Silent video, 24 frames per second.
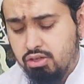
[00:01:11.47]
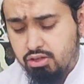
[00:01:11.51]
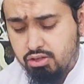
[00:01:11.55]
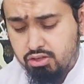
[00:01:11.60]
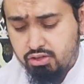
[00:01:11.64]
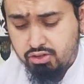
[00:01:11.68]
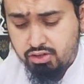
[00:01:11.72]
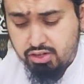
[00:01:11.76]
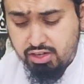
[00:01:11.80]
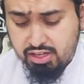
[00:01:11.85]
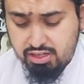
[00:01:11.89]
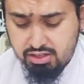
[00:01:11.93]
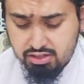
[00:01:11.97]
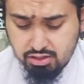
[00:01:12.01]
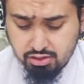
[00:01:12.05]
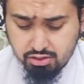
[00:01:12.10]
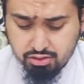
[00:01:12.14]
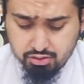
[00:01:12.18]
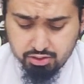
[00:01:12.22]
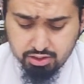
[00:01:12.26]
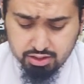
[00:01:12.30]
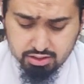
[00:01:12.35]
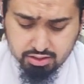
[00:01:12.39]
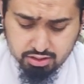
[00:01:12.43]

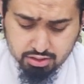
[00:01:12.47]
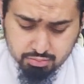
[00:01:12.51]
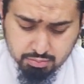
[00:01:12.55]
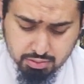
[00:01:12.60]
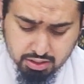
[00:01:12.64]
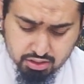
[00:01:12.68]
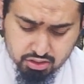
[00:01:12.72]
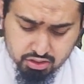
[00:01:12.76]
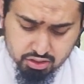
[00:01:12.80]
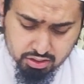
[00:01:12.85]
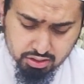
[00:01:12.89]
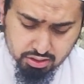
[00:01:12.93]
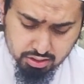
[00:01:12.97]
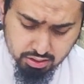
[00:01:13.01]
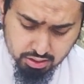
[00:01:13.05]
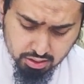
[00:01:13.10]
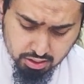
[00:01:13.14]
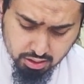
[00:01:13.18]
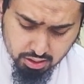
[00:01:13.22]
183 it is mentioned,